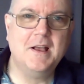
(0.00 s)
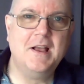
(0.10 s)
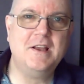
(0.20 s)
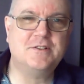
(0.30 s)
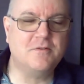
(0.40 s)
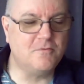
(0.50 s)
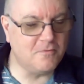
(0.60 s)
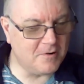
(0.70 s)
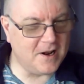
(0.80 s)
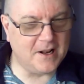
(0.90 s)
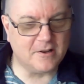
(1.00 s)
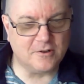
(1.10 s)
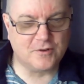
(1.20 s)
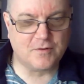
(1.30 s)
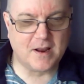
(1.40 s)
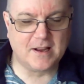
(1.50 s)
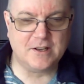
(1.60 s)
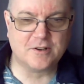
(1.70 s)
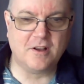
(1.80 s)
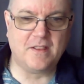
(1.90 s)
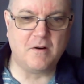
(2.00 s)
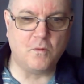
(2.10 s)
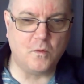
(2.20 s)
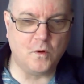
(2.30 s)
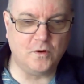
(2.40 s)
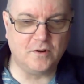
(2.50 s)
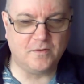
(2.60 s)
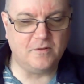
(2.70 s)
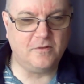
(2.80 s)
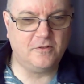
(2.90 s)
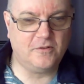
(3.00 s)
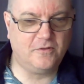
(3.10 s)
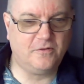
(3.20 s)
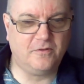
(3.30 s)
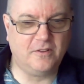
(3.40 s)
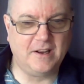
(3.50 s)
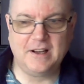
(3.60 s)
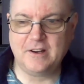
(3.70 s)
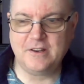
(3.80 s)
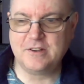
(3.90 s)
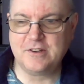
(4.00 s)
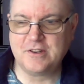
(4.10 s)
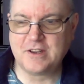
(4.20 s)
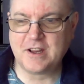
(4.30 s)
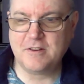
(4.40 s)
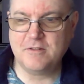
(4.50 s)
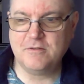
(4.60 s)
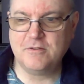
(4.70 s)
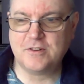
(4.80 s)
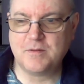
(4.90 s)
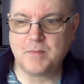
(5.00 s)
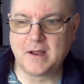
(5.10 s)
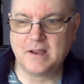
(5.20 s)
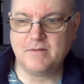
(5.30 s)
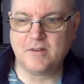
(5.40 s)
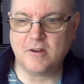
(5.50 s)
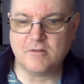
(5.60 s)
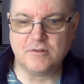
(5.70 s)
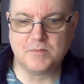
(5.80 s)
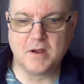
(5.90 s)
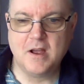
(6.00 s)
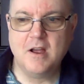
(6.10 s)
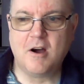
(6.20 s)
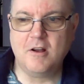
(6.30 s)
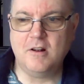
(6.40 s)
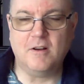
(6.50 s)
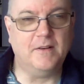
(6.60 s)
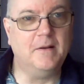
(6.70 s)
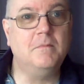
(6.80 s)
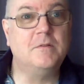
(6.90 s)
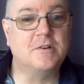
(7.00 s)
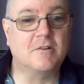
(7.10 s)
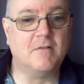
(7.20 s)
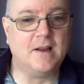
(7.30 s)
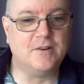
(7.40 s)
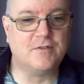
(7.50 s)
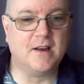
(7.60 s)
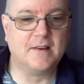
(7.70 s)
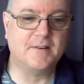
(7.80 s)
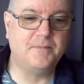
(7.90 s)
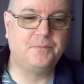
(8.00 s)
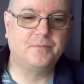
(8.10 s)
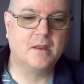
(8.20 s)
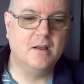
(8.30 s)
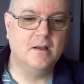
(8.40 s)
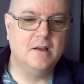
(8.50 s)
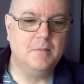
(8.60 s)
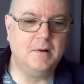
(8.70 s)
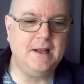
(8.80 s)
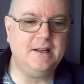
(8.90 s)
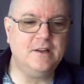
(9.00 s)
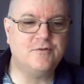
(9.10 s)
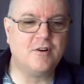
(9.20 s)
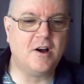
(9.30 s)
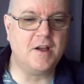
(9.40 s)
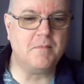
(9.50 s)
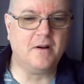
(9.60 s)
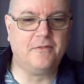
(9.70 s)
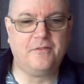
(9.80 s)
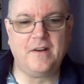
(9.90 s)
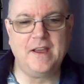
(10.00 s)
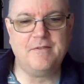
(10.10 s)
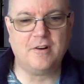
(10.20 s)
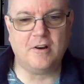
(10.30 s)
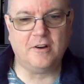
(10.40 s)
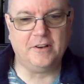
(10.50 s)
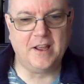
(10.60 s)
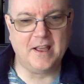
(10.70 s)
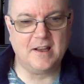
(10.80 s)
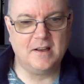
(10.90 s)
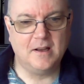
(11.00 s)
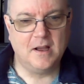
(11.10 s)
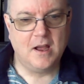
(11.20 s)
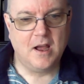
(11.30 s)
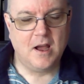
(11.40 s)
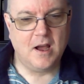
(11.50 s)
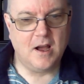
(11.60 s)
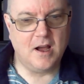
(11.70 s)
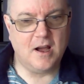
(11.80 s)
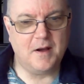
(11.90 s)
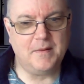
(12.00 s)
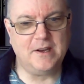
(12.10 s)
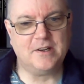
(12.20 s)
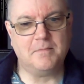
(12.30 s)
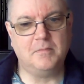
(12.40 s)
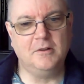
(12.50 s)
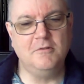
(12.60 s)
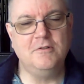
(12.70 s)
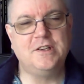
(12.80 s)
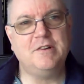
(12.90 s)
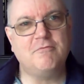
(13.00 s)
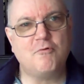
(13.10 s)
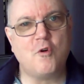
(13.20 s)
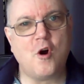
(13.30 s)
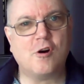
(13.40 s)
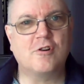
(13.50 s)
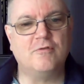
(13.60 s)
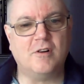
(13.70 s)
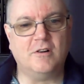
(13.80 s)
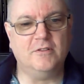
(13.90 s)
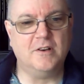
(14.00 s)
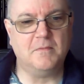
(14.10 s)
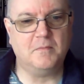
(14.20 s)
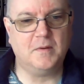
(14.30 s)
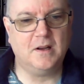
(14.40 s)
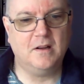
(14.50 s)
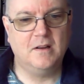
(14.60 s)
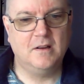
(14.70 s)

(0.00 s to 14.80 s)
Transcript: It's a really good track. It's got that wonderful feeling. It doesn't say who does the backing vocals, but I love it. It's a great track. Bleed It Dry, my favourite on here. It's a bluesy rock and roll number.